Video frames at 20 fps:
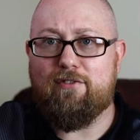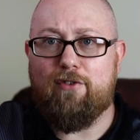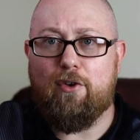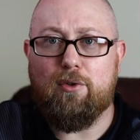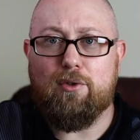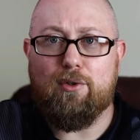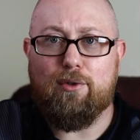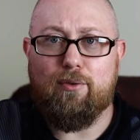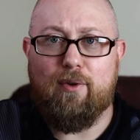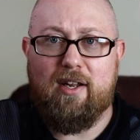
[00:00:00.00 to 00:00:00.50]

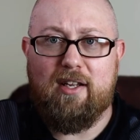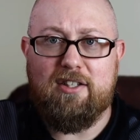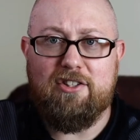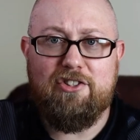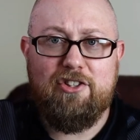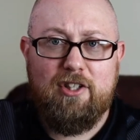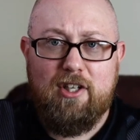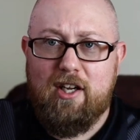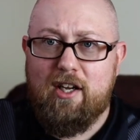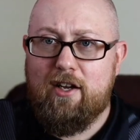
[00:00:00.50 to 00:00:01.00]
focal
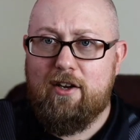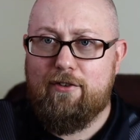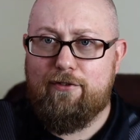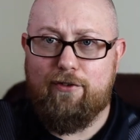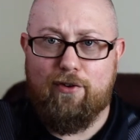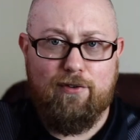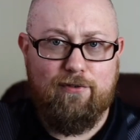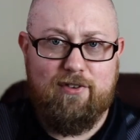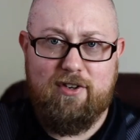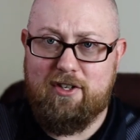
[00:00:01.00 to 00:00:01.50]
range
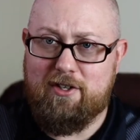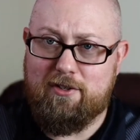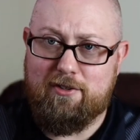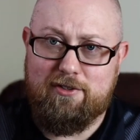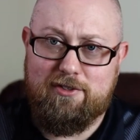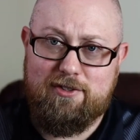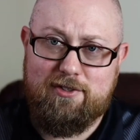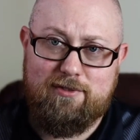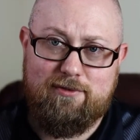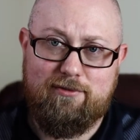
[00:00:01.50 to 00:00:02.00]
for video
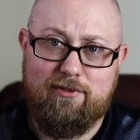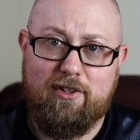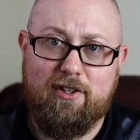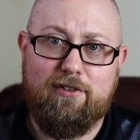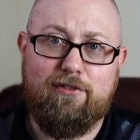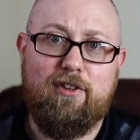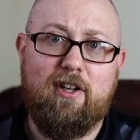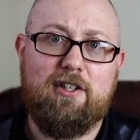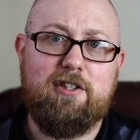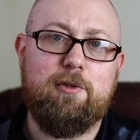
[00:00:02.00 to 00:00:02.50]
is really
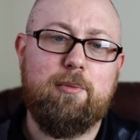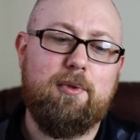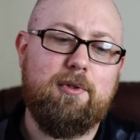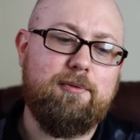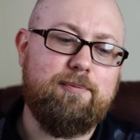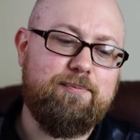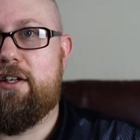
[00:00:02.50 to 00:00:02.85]
flexible.